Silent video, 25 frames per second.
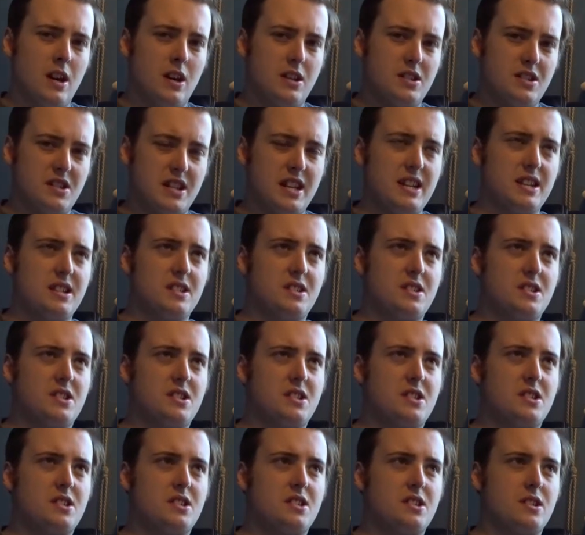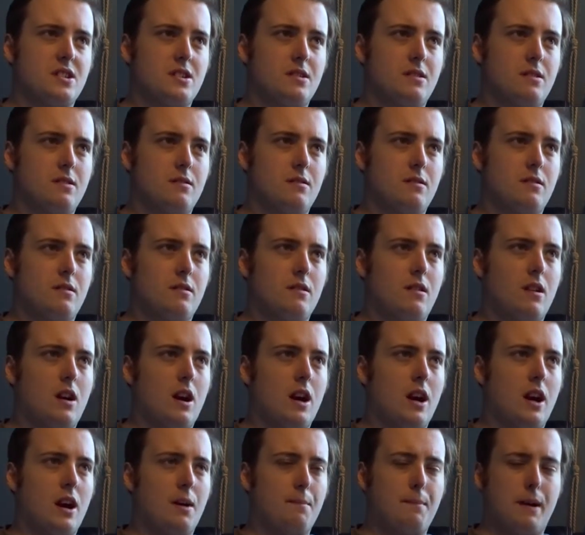Since
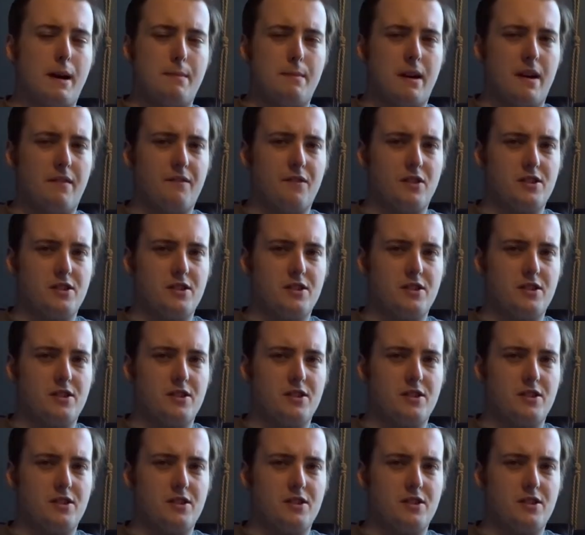Batman